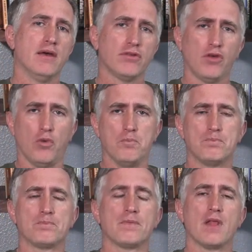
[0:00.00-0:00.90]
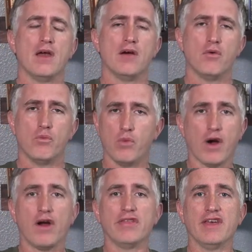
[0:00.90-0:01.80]
So,
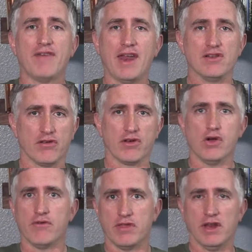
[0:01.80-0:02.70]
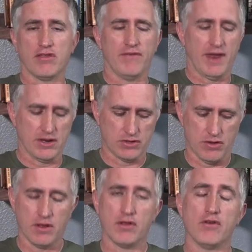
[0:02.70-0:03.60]
where are the advantages? Going over the
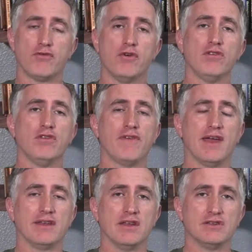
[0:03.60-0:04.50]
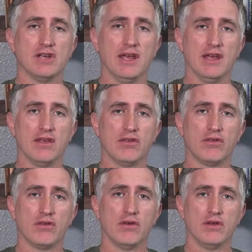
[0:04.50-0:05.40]
disadvantages. First advantage
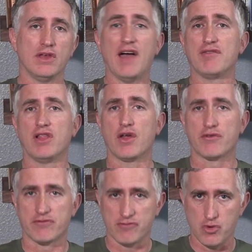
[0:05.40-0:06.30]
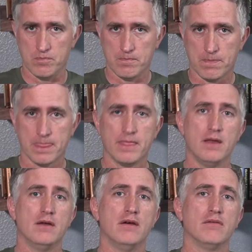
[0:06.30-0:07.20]
is you have a lot of room.
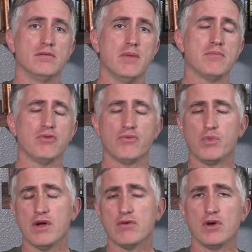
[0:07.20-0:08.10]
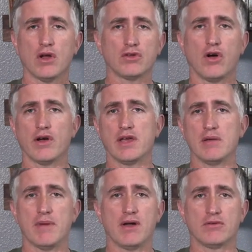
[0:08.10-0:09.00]
Remember, we are not talking
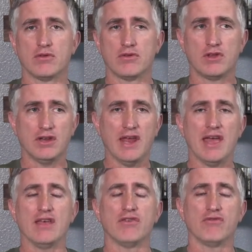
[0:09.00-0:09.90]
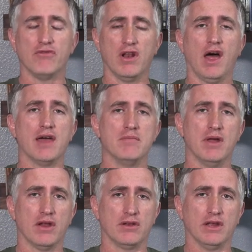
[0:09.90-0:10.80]
about today's
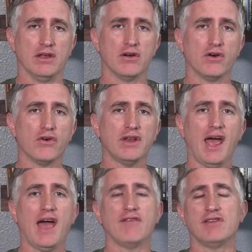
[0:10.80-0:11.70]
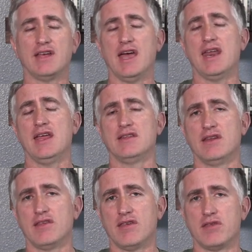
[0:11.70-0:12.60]
reliability. You're going to have to get into
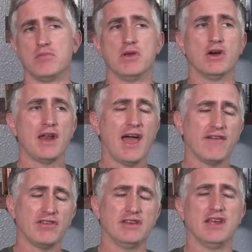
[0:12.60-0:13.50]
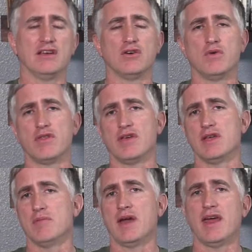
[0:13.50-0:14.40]
the system. You're going to have to tinker with it.
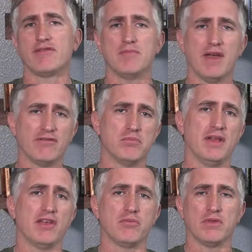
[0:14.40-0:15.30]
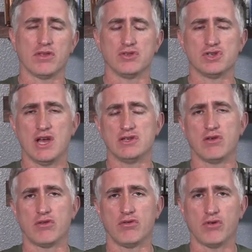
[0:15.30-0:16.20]
You might have to make replacements and
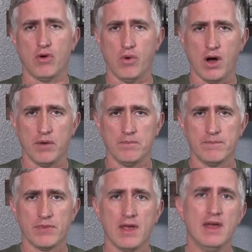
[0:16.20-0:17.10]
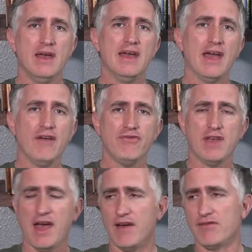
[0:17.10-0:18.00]
changes and so on. If
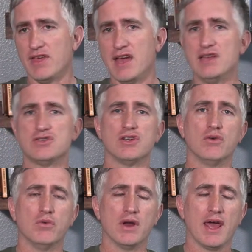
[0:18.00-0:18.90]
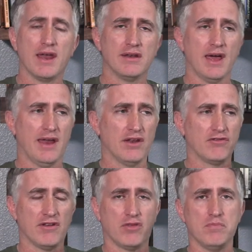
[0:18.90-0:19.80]
you have the engine at one end and the
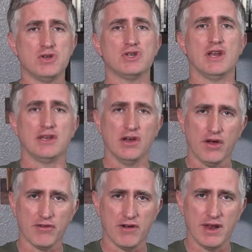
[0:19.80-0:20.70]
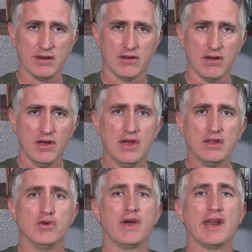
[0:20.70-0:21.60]
transmission at the other end,
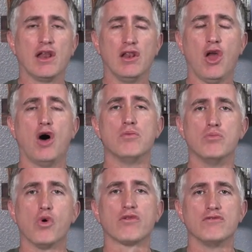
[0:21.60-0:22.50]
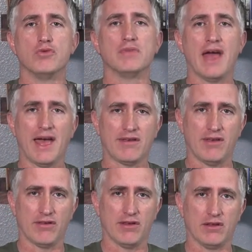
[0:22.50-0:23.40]
you get a lot more room to
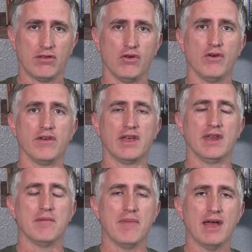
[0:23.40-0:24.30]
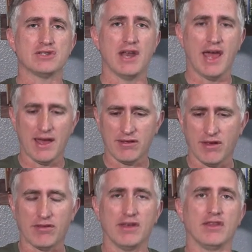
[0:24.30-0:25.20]
access it. So you can imagine
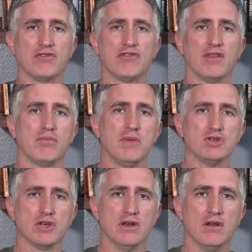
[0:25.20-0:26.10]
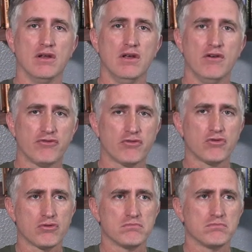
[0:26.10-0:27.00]
accessing the transmission
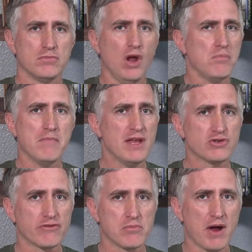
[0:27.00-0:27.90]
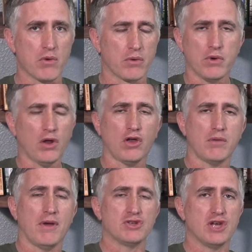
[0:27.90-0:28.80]
for not major repair work. We're not
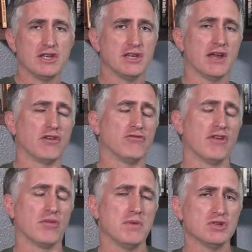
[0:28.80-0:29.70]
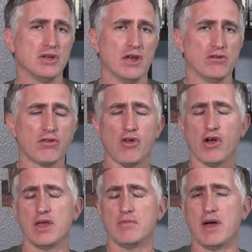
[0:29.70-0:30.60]
talking about changing out the transmission here, just
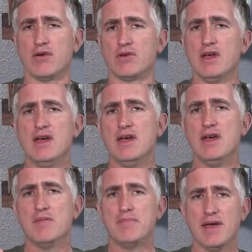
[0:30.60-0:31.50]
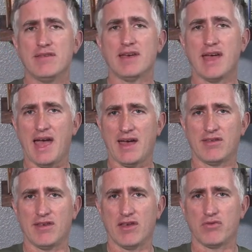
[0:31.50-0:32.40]
talking about basic
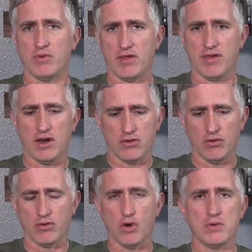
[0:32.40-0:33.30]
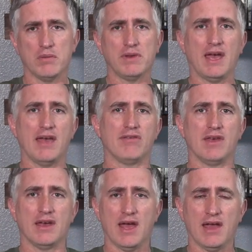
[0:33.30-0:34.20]
access with a set of tools, open up the
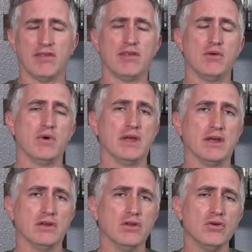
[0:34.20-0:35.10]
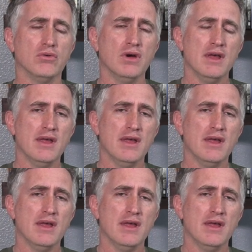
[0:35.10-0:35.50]
casing and see what you can do